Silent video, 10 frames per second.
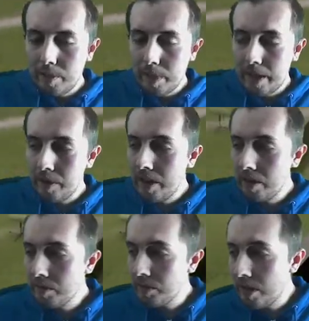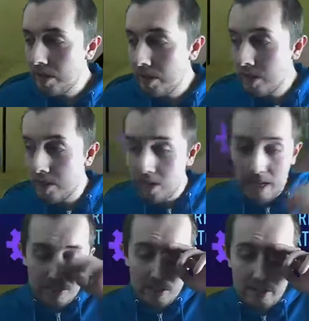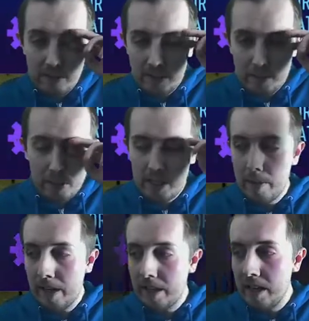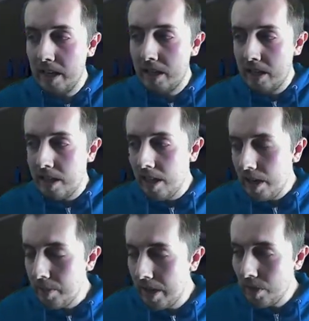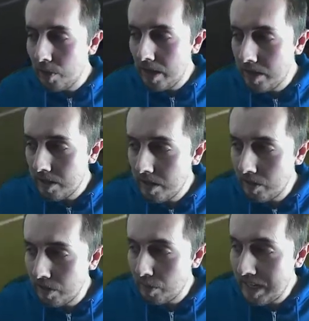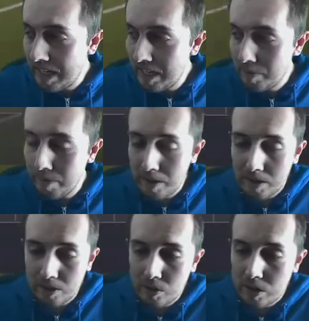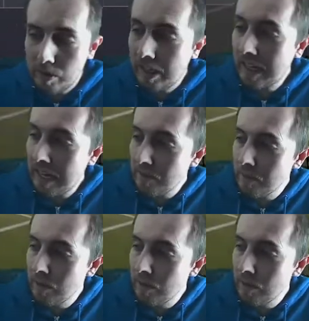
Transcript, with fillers: And there we go. So Jesus Navas puts it in the back of the net. And we get the win. Not that we need it, but I told you we're going to get them.